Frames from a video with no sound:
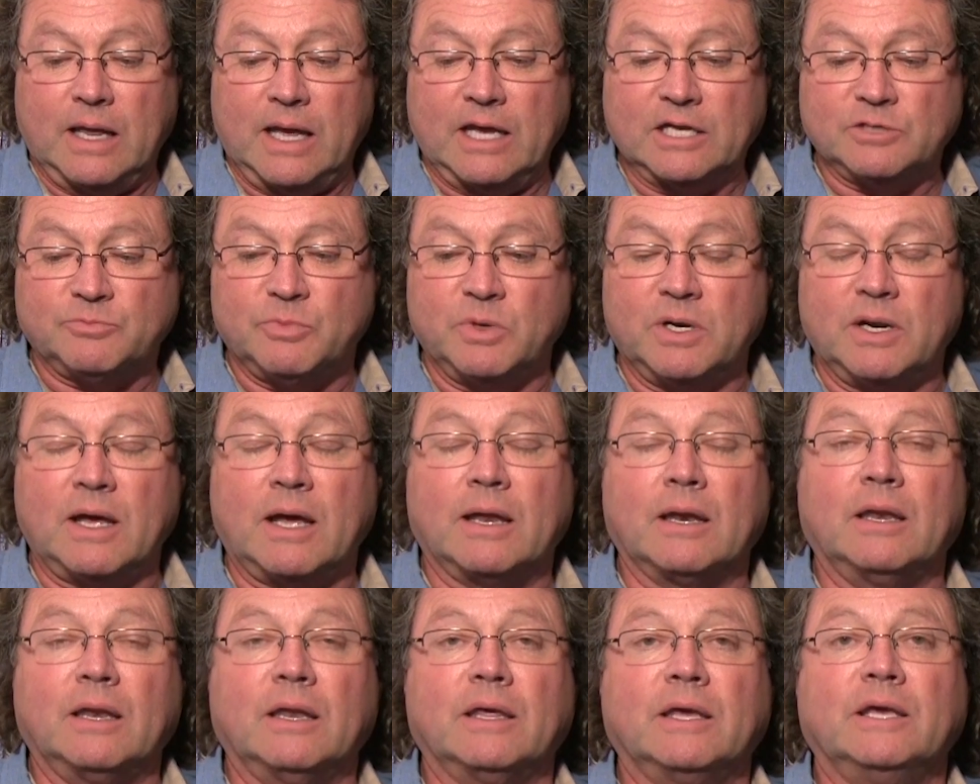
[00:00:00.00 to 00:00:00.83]
last but
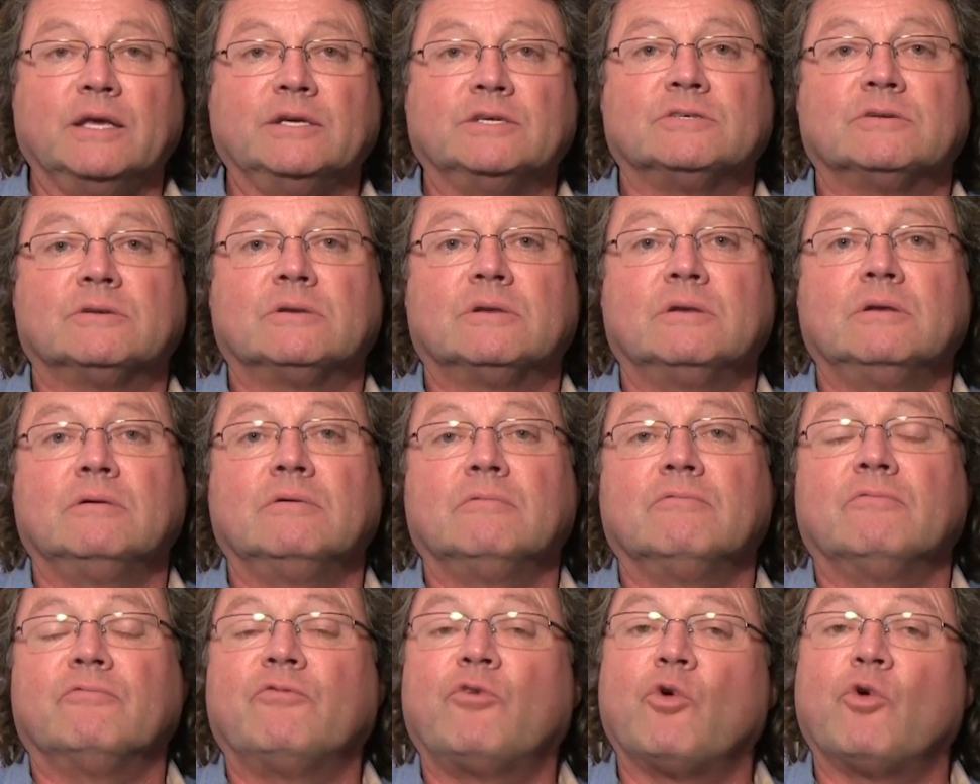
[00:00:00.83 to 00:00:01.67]
not least,
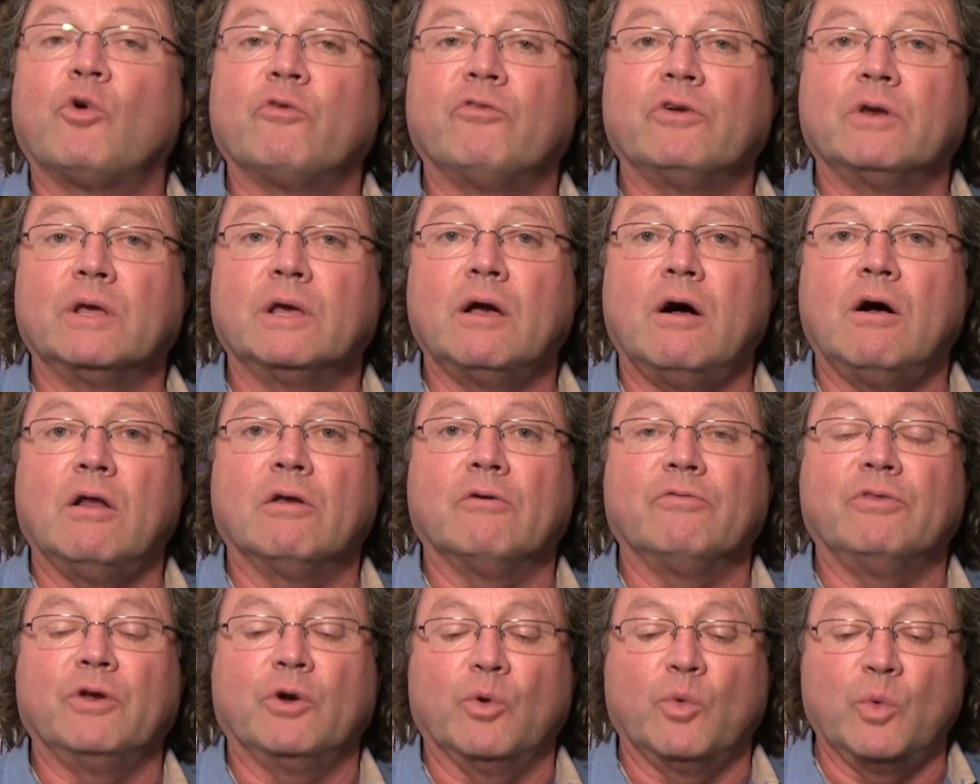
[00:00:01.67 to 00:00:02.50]
forfeiting
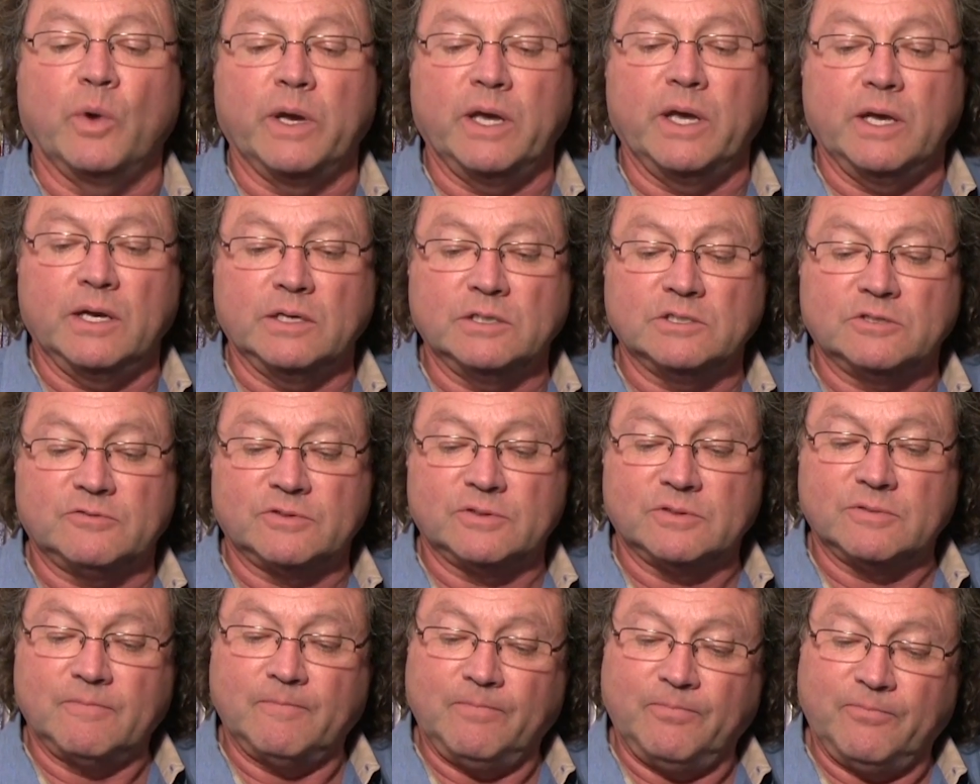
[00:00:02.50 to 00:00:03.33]
all of their
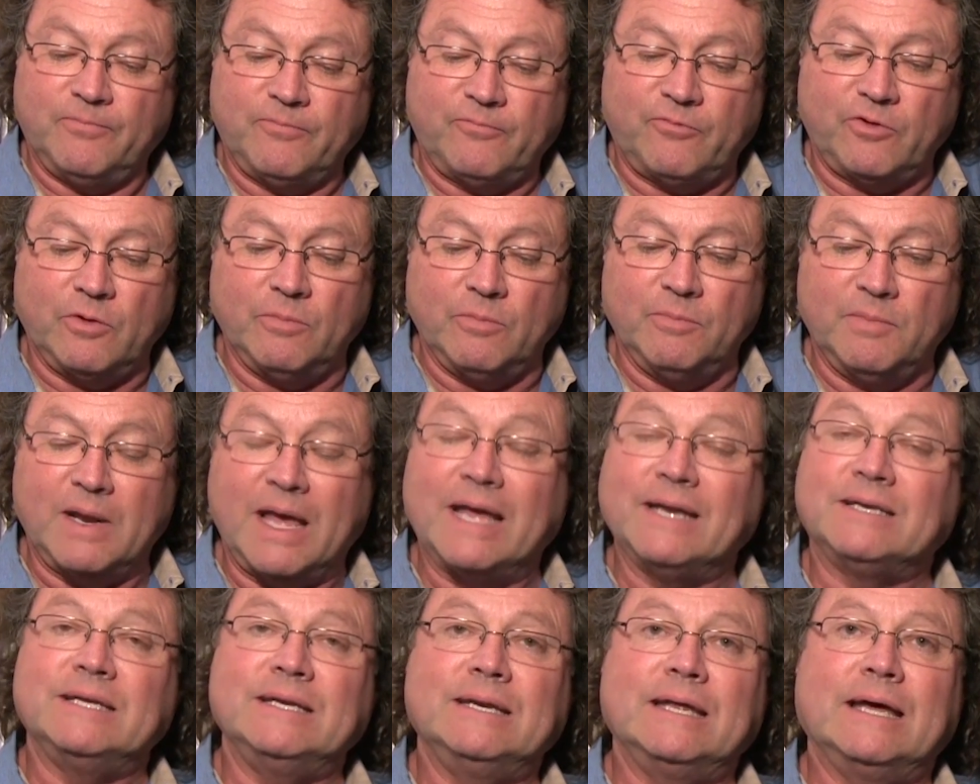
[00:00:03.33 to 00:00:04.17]
wins from
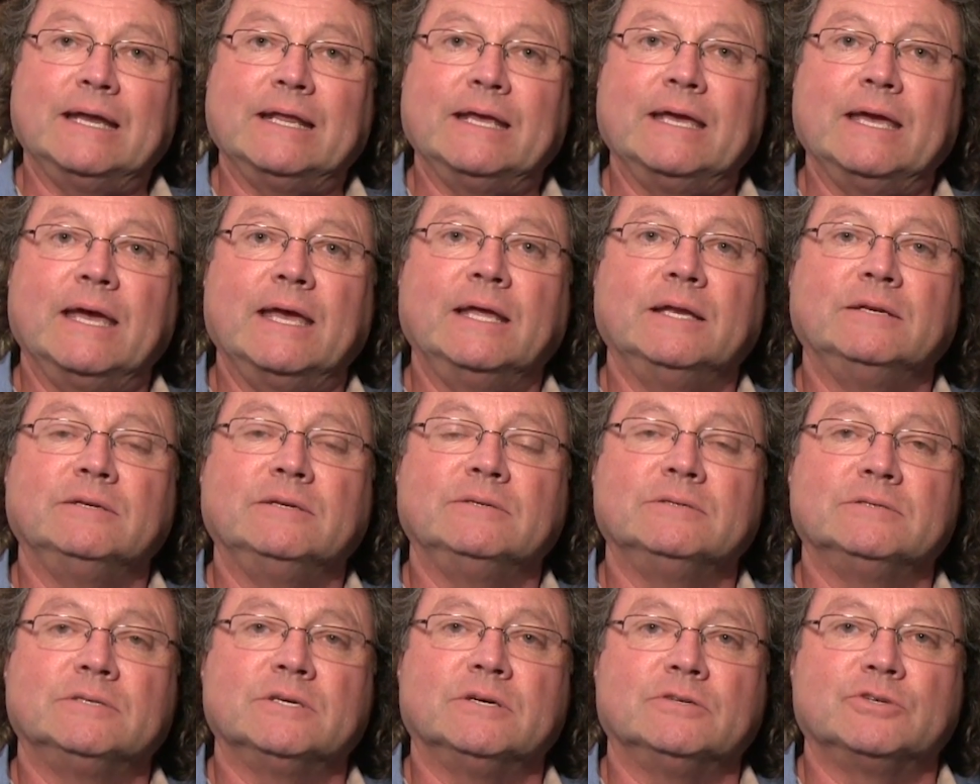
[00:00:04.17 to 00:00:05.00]
1998
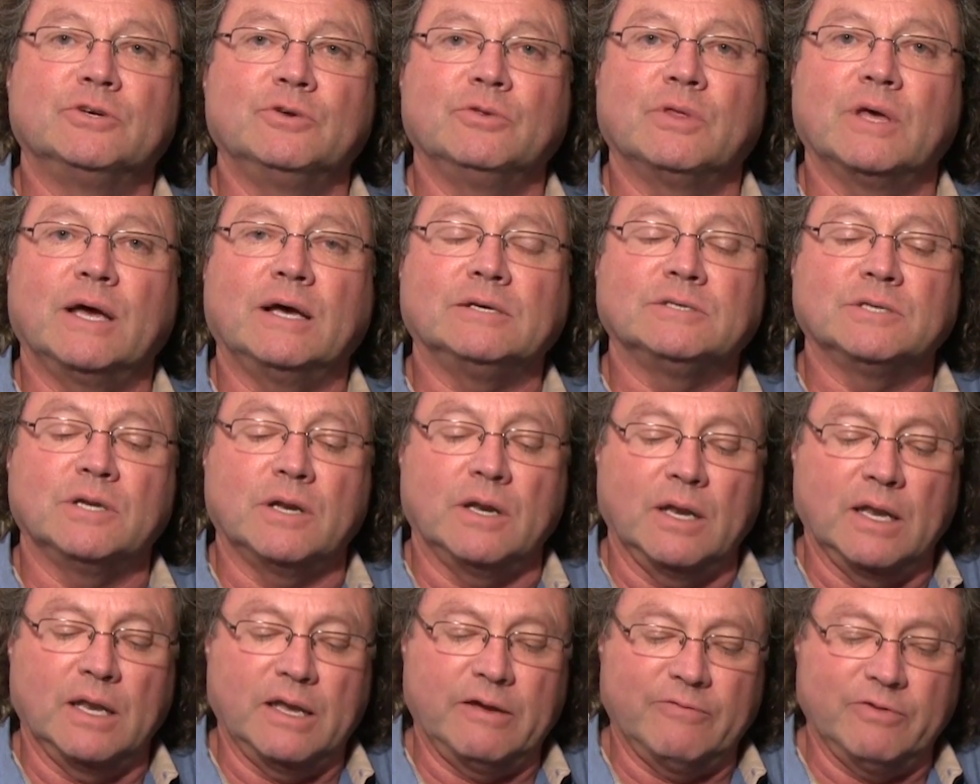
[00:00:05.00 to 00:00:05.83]
until
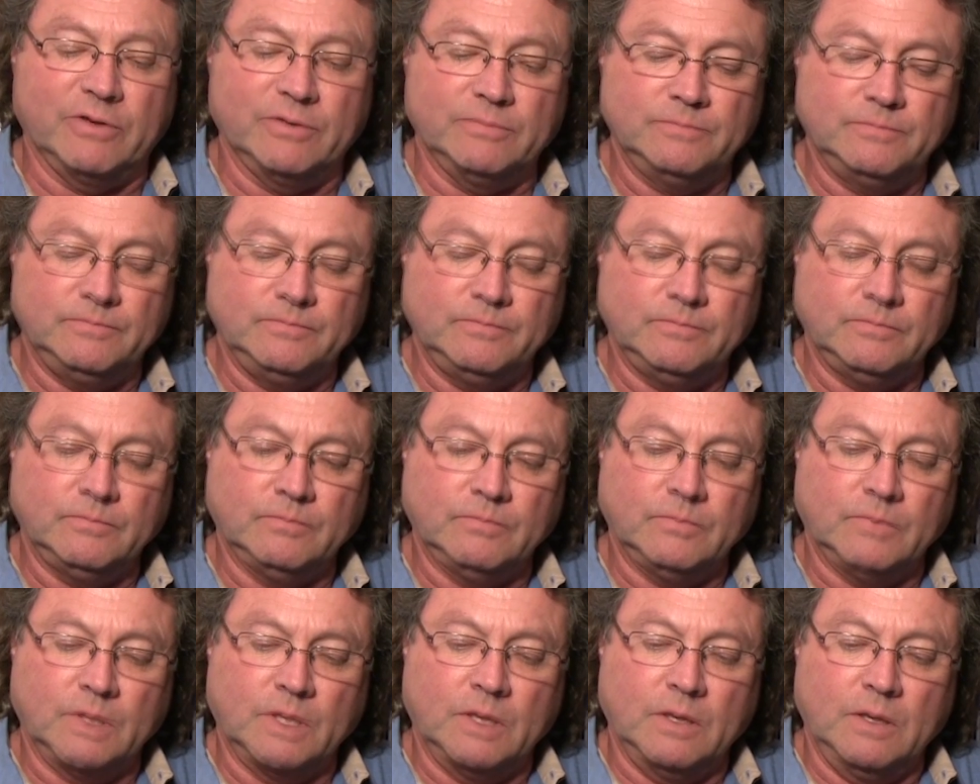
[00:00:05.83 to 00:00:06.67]
2011.
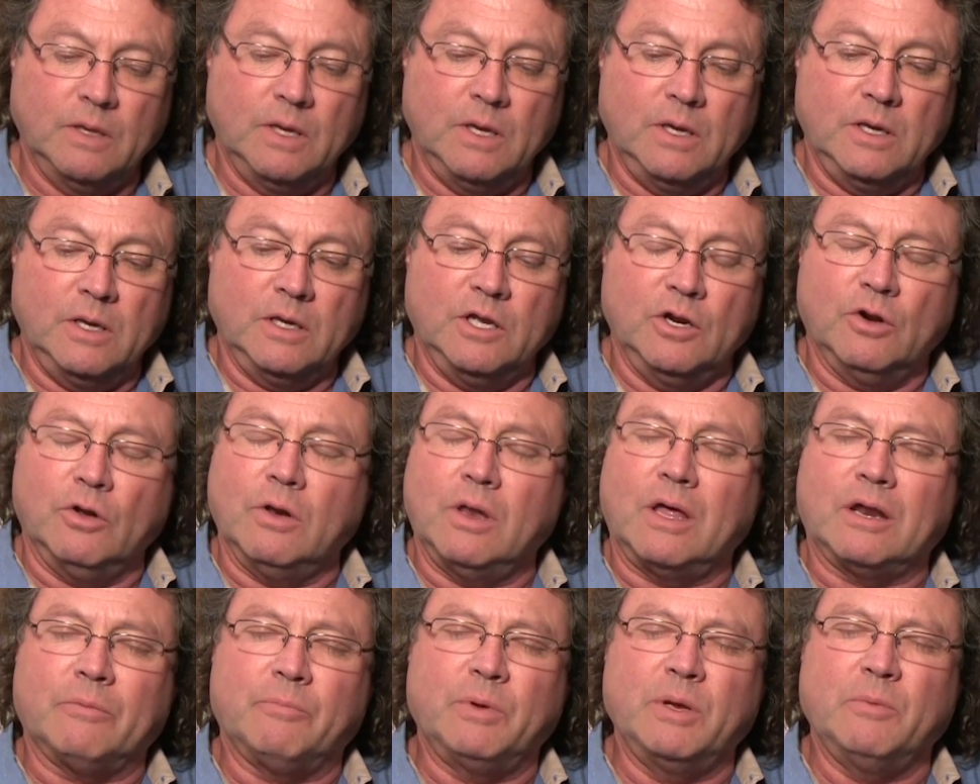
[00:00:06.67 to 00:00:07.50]
You know, a
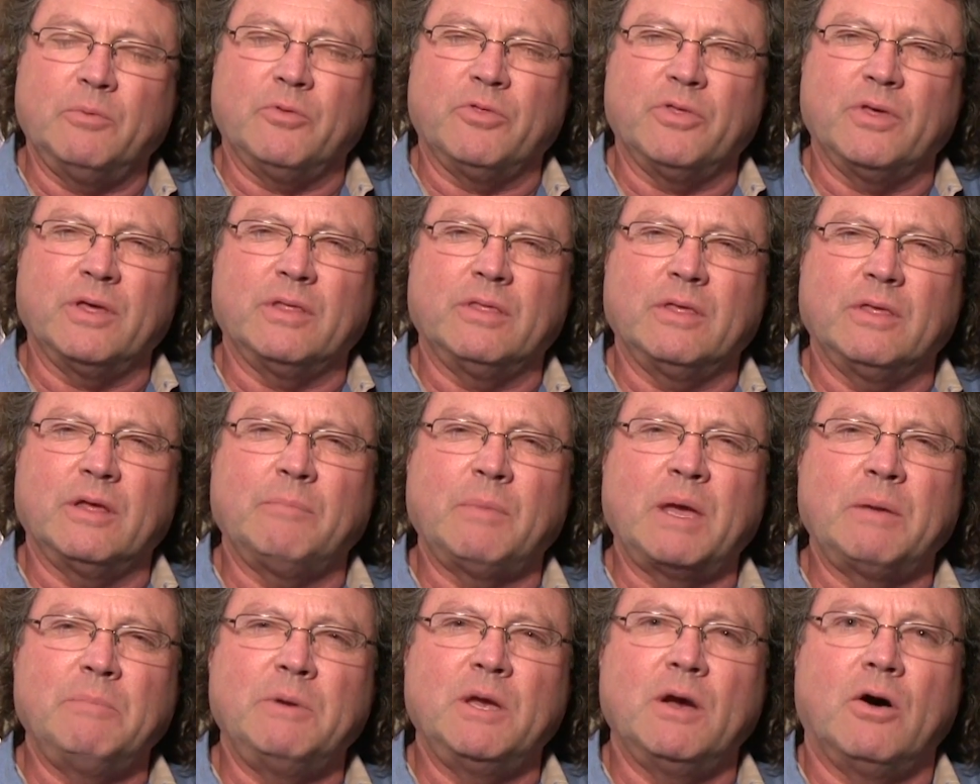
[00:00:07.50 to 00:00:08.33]
lot of people think that
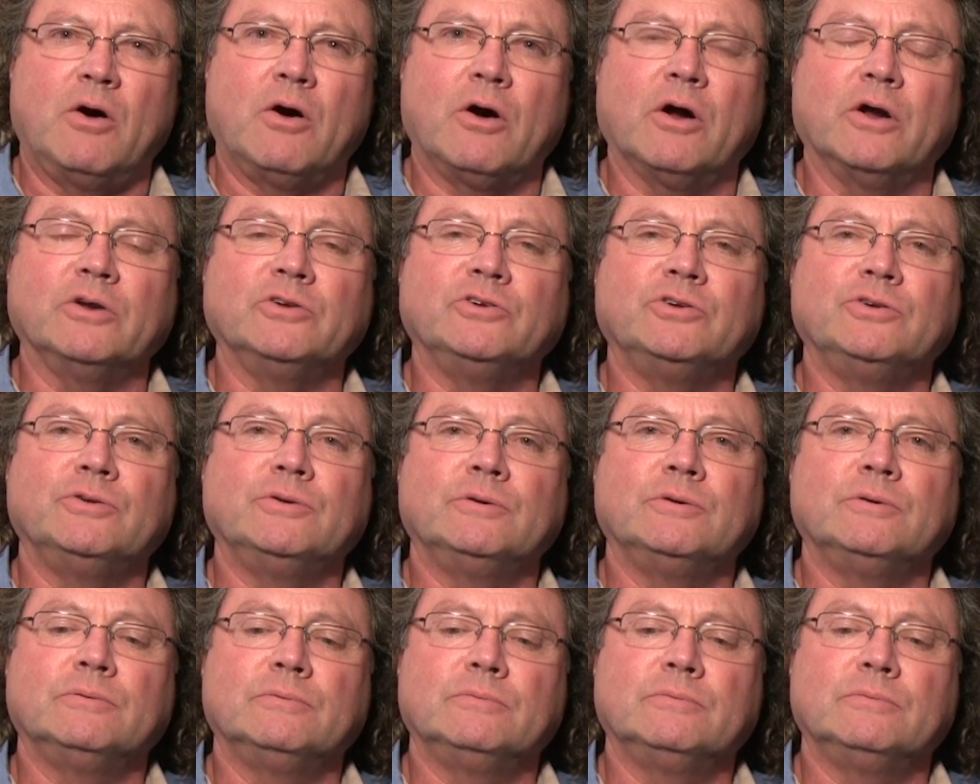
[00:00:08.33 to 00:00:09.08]
may be harsh,